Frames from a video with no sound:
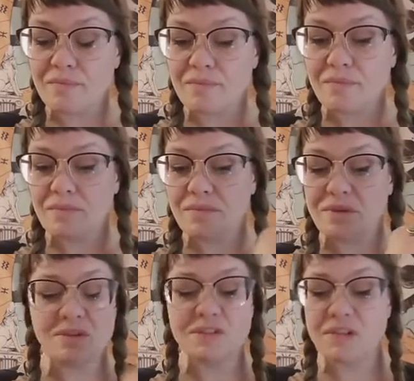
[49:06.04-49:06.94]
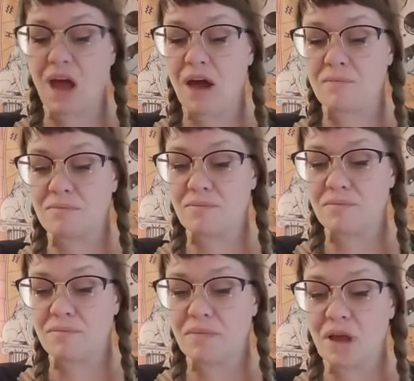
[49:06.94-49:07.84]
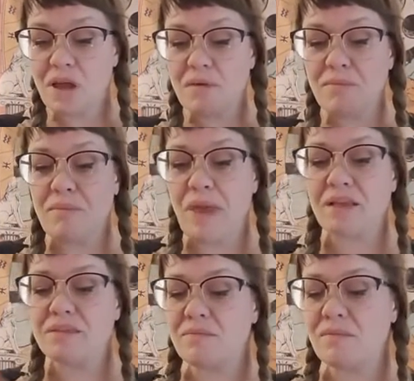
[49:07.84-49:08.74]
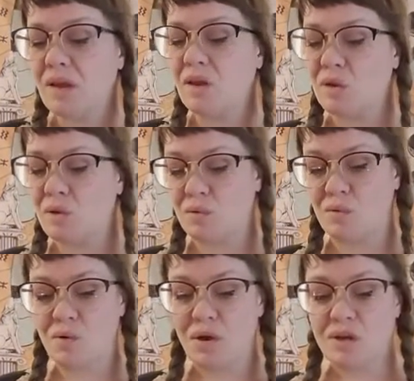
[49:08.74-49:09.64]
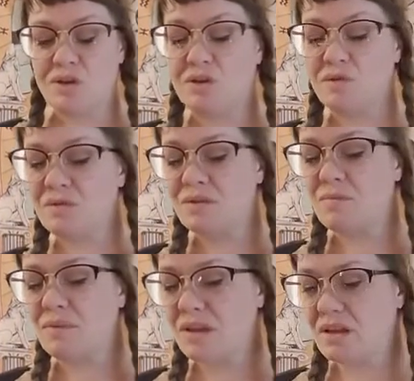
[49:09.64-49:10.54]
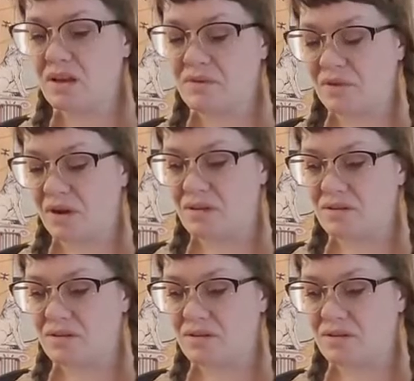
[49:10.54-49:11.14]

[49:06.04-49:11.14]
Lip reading: Just stop. Make something new. Do something different.